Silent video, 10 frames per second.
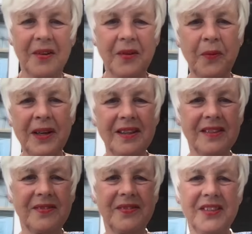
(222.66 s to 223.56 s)
Well,
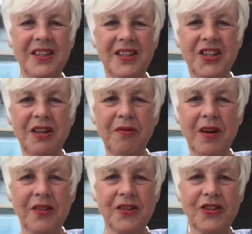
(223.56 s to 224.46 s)
she
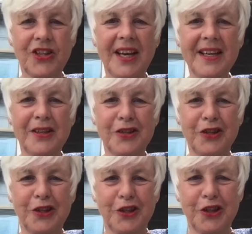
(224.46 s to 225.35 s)
rather's taken to
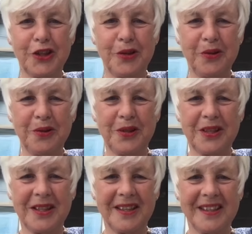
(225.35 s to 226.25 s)
the
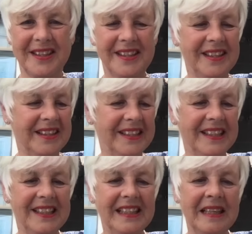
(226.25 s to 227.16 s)
shoes,
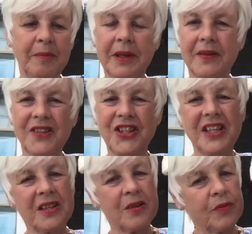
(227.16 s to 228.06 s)
but she
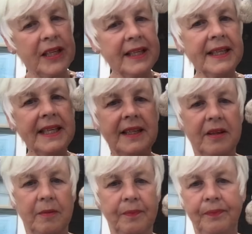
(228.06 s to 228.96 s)
doesn't really need
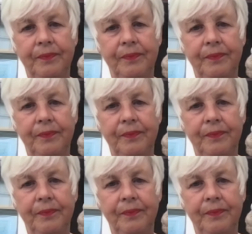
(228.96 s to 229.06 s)
them,